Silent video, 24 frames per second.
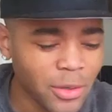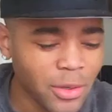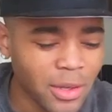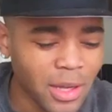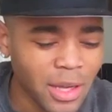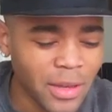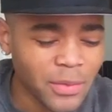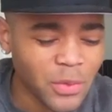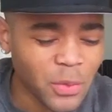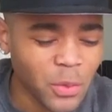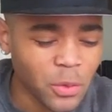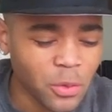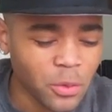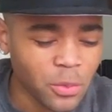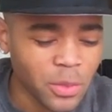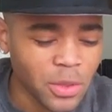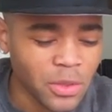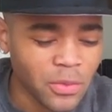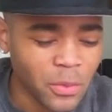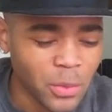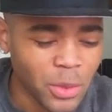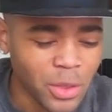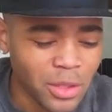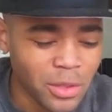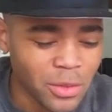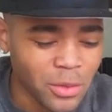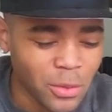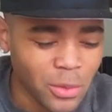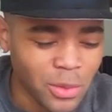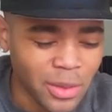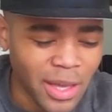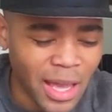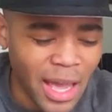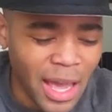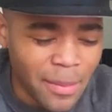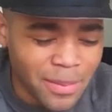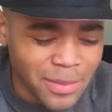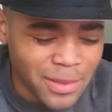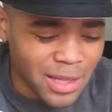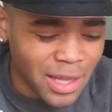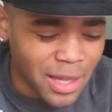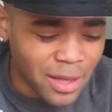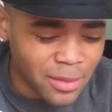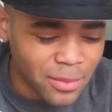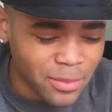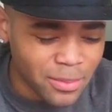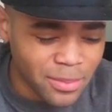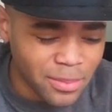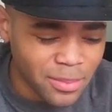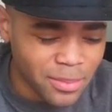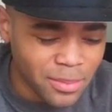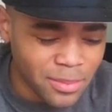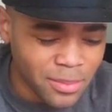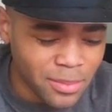You're gonna have Twitter beef. What are you gonna do? Caps lock them?